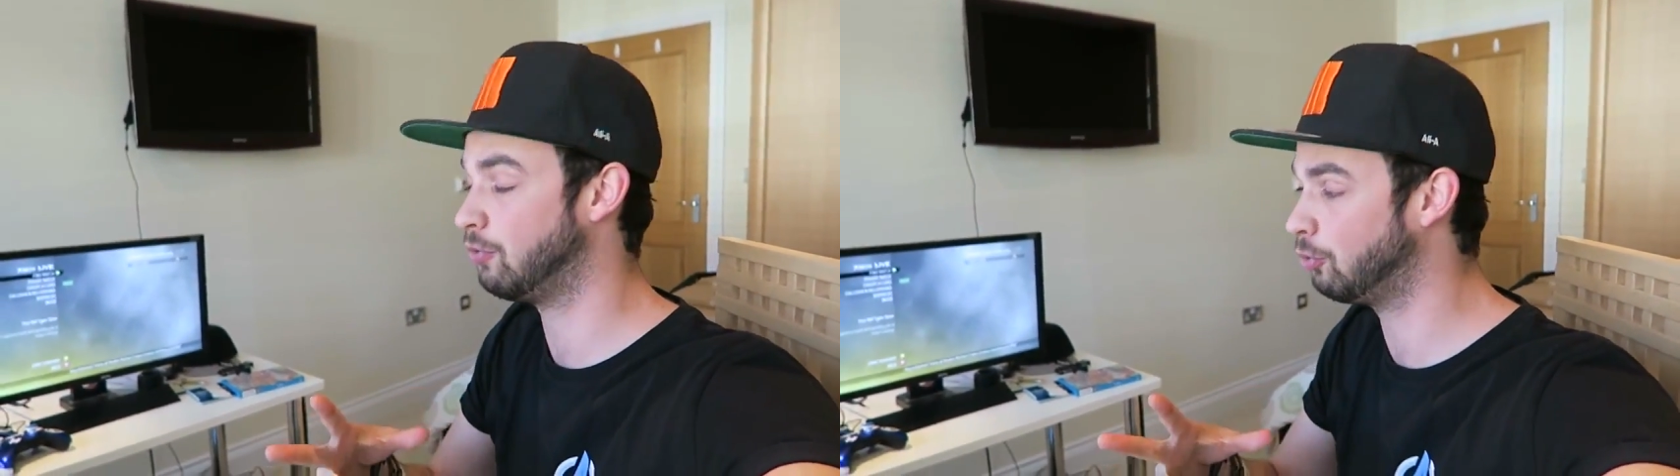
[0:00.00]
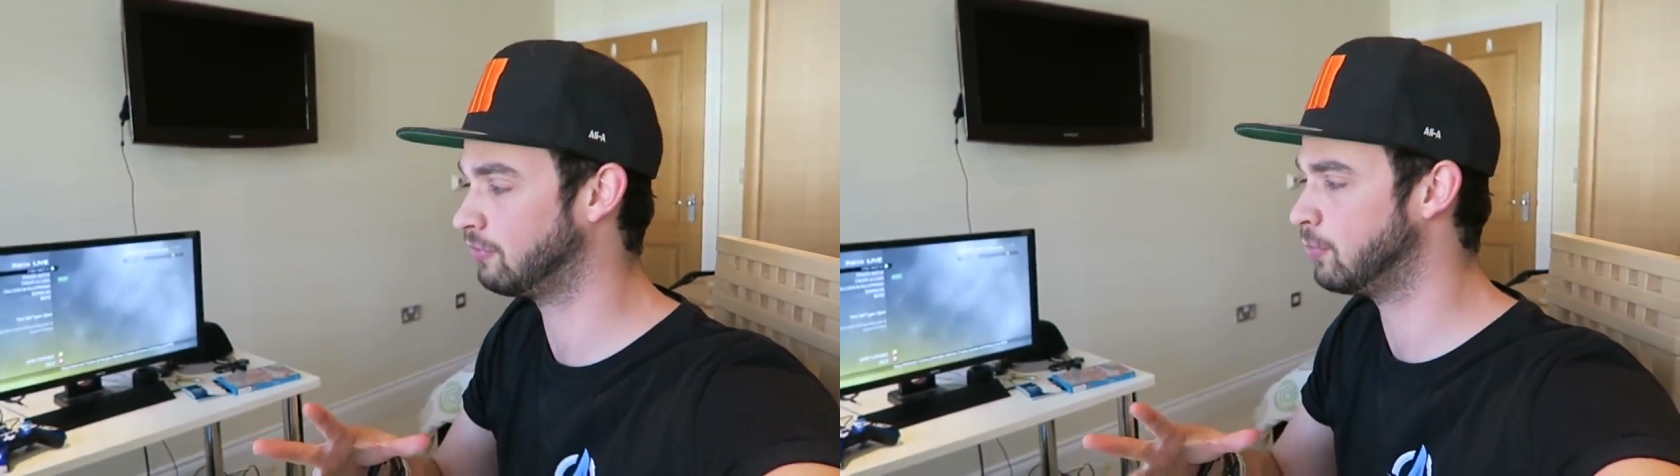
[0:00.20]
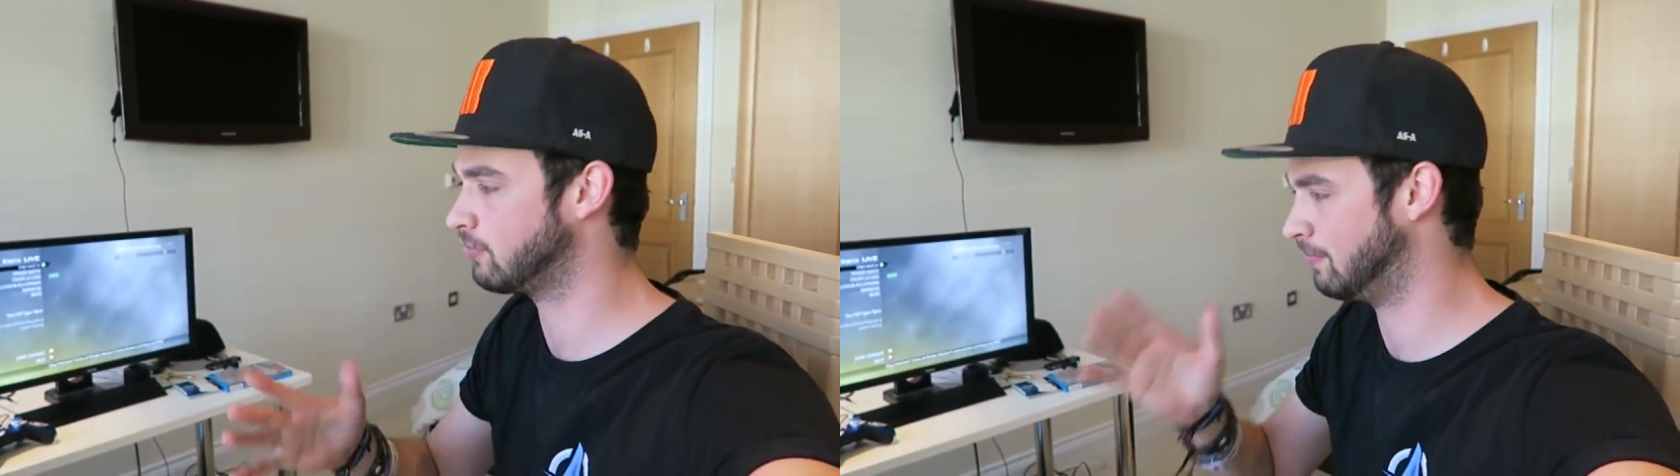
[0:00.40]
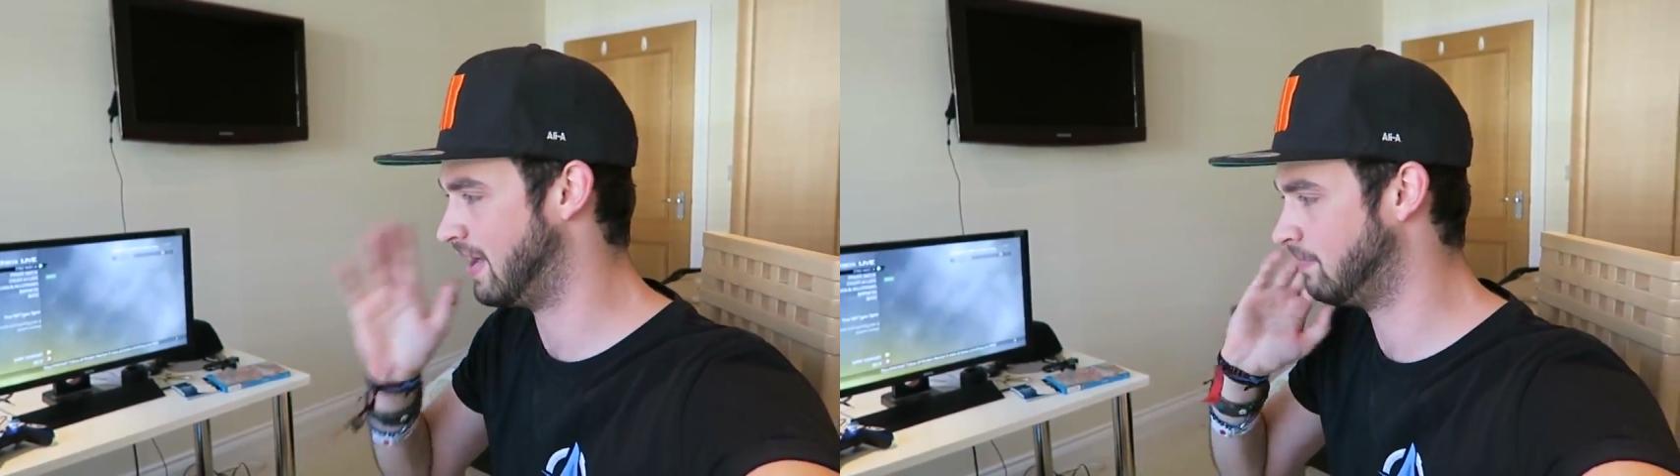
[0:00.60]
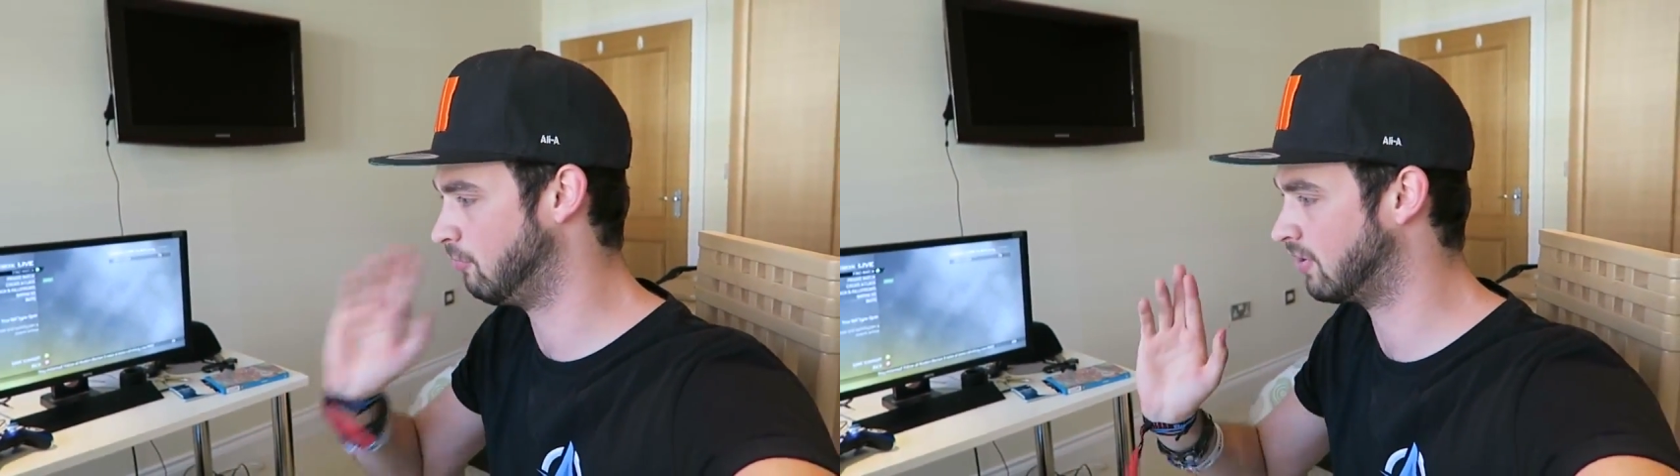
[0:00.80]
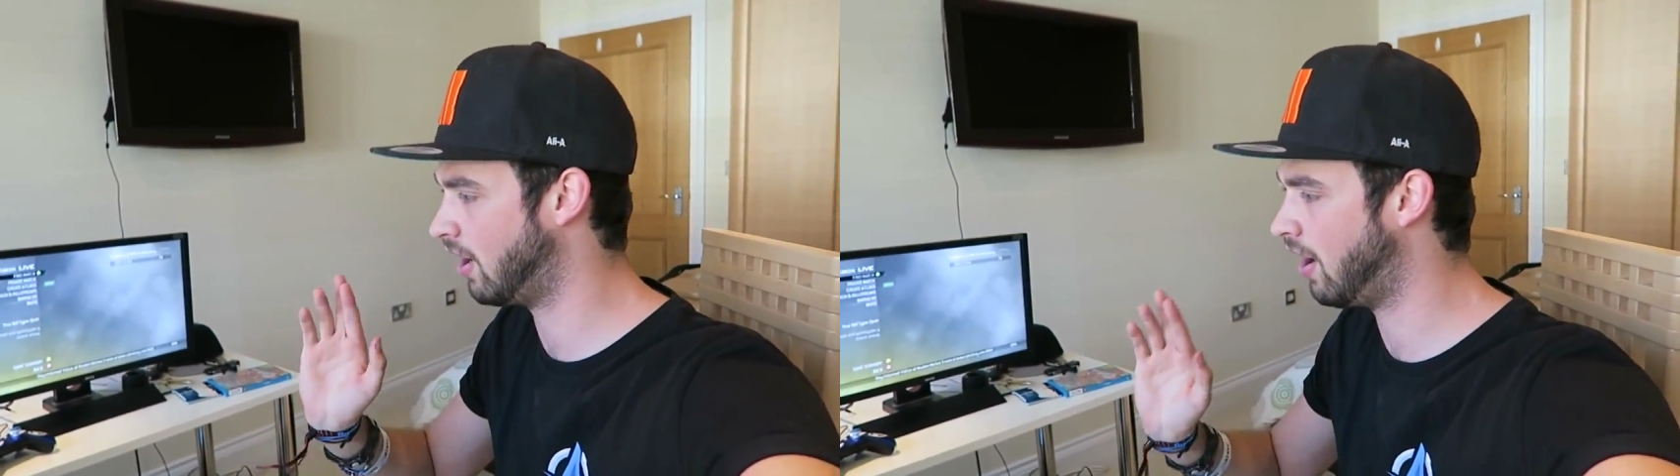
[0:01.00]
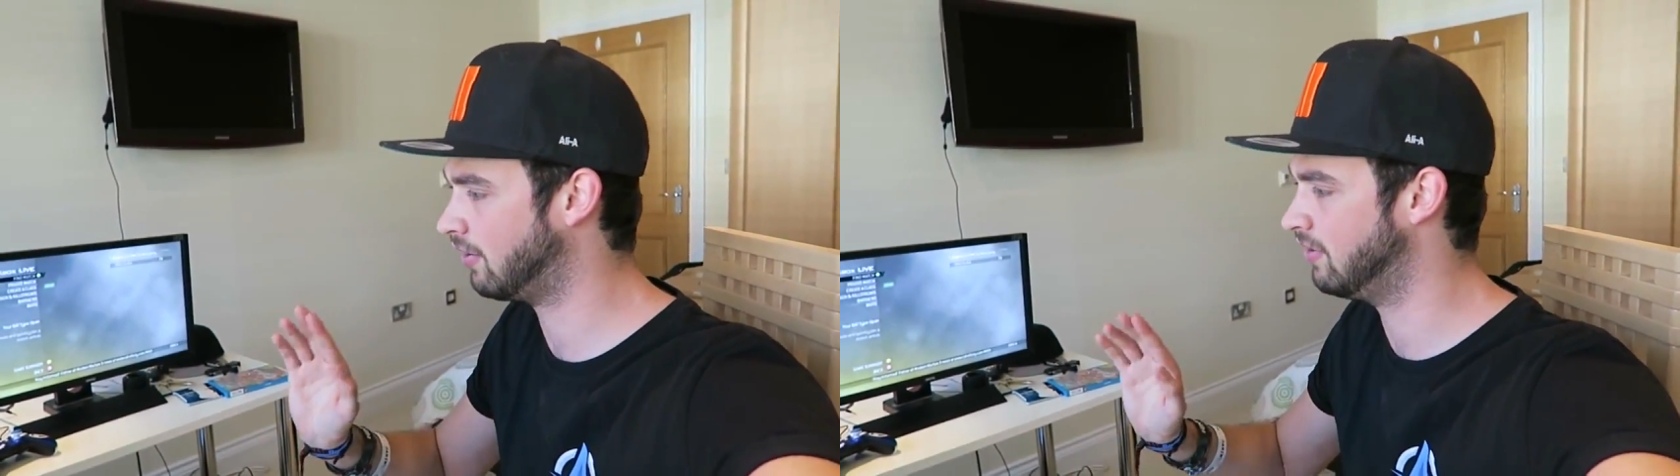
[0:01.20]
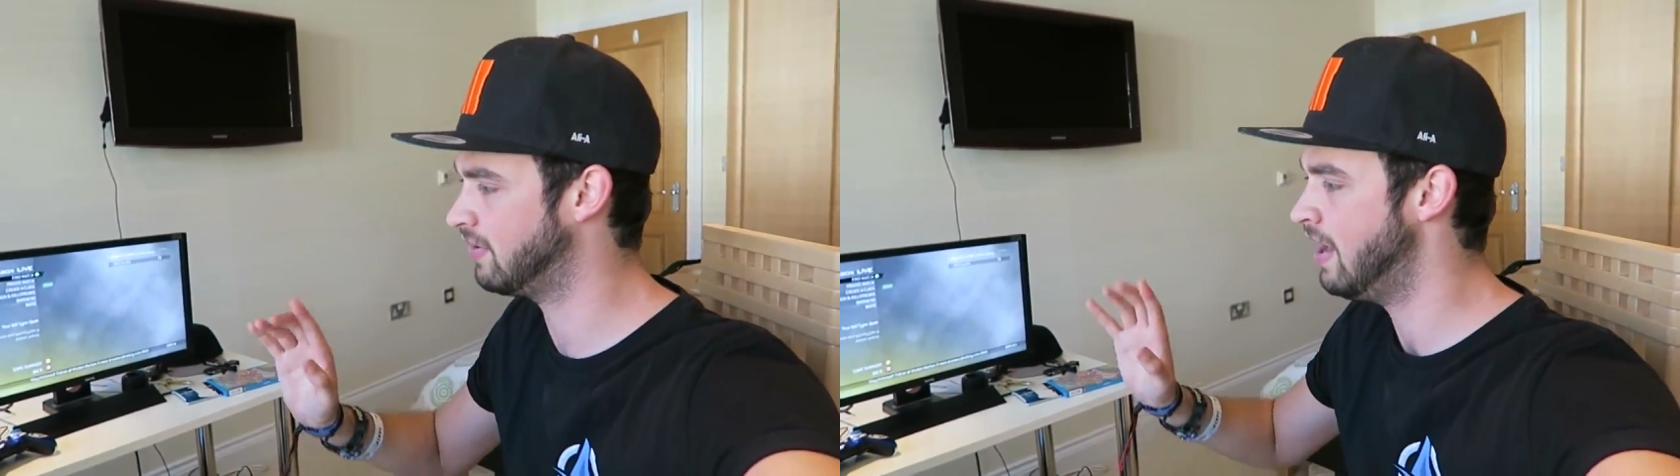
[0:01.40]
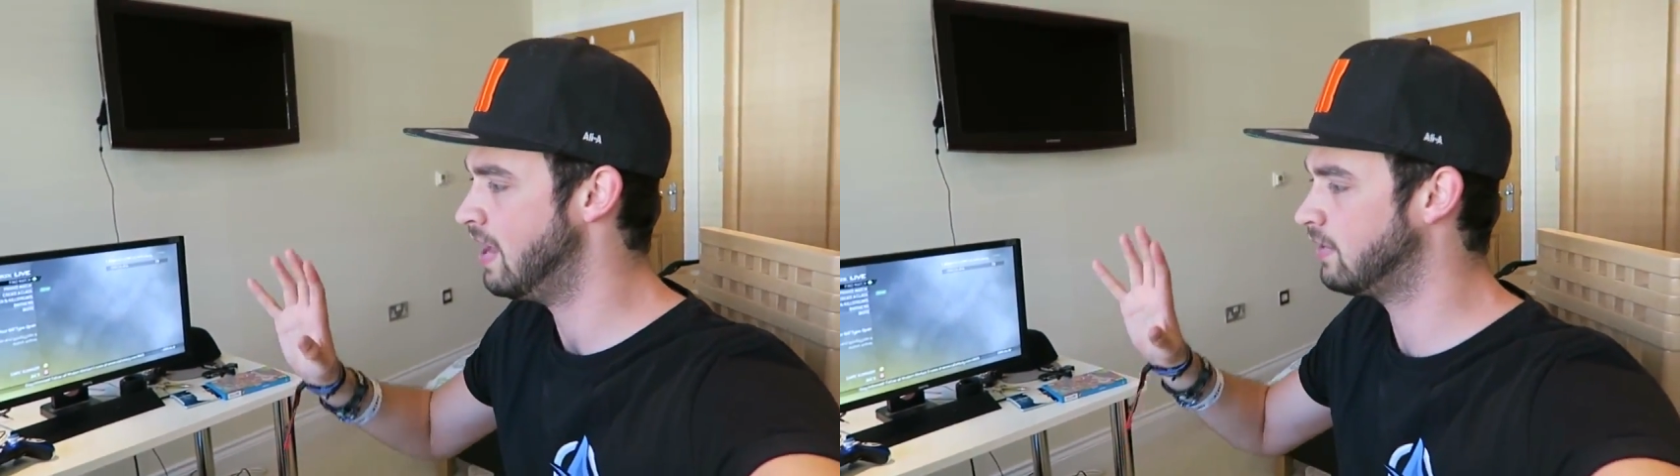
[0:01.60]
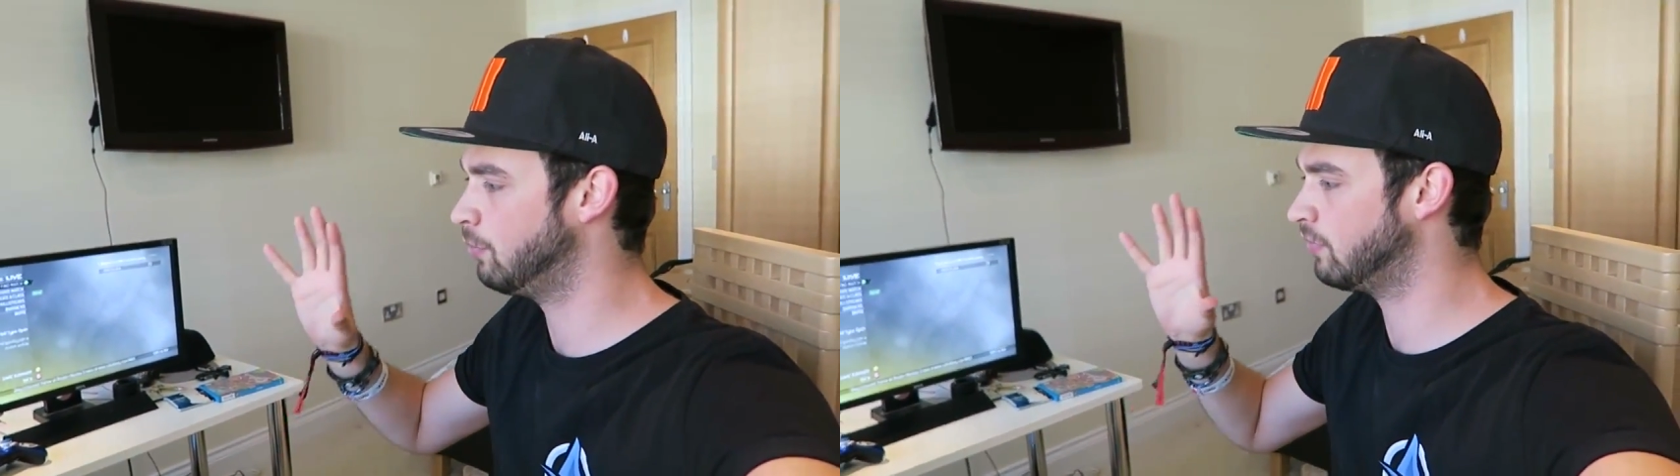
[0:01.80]
Awesome, awesome place. But regardless,
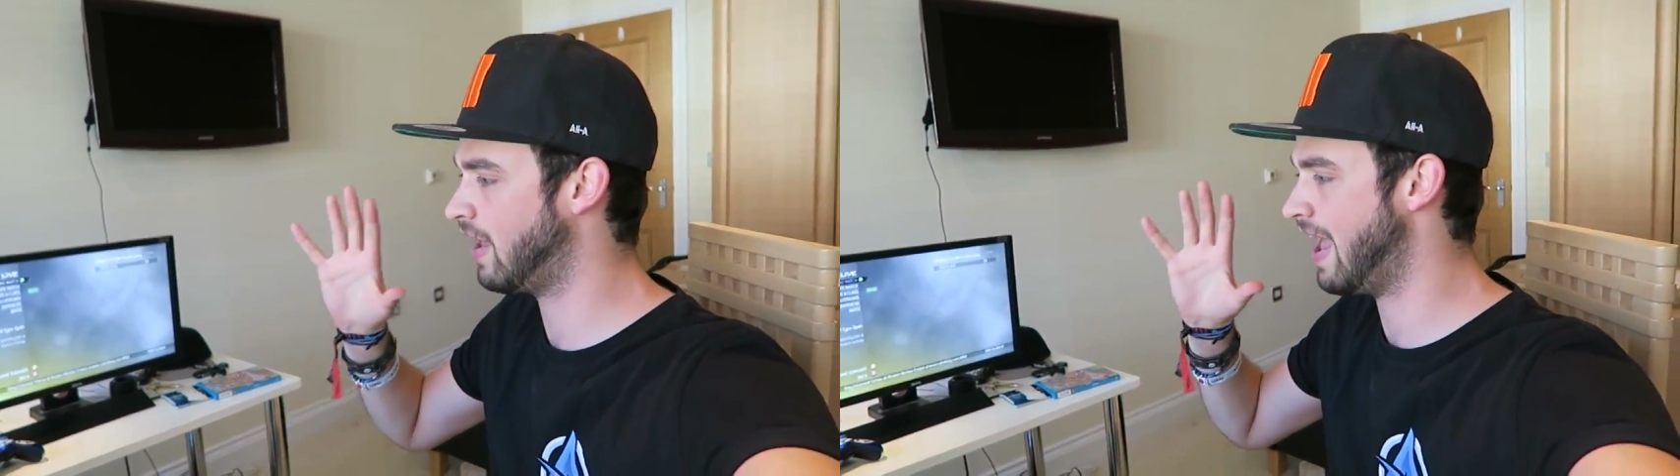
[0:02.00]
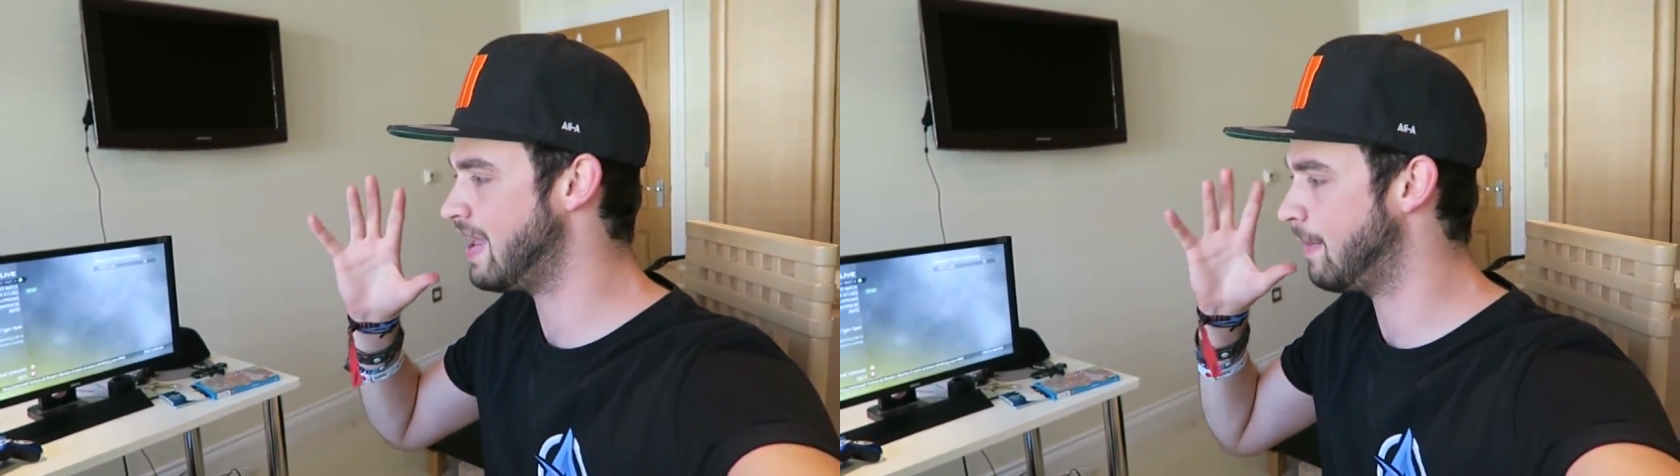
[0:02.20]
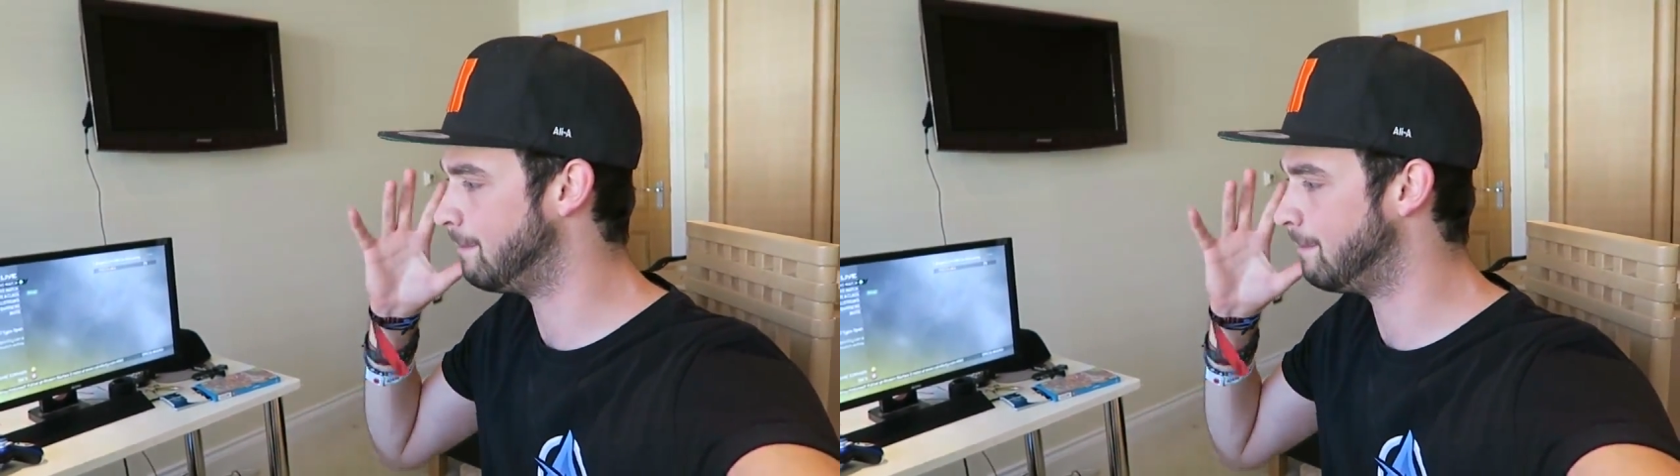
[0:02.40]
there was a